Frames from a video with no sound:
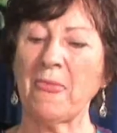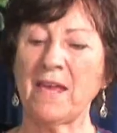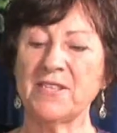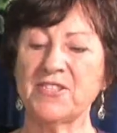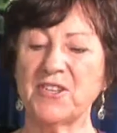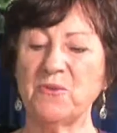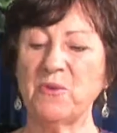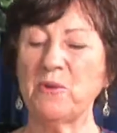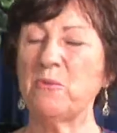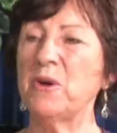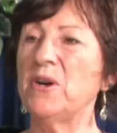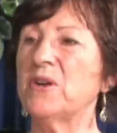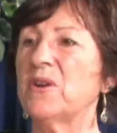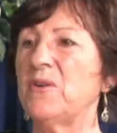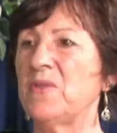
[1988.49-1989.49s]
And so we
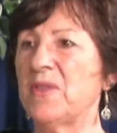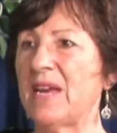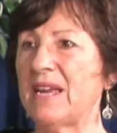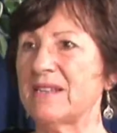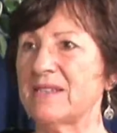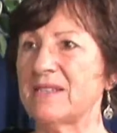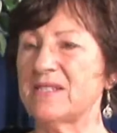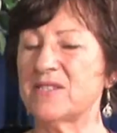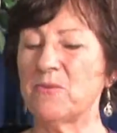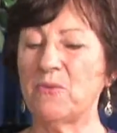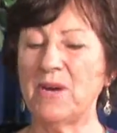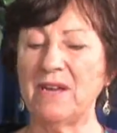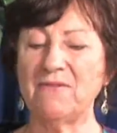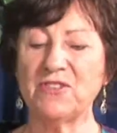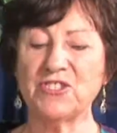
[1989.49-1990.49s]
work on that. And it's the
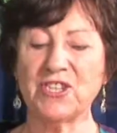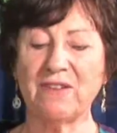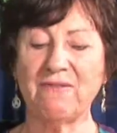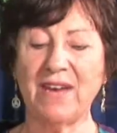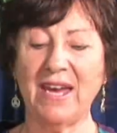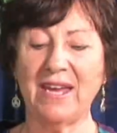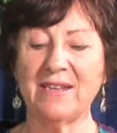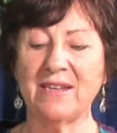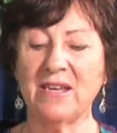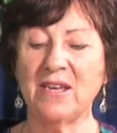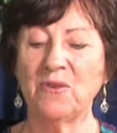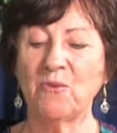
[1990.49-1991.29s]
way of the Seabhean.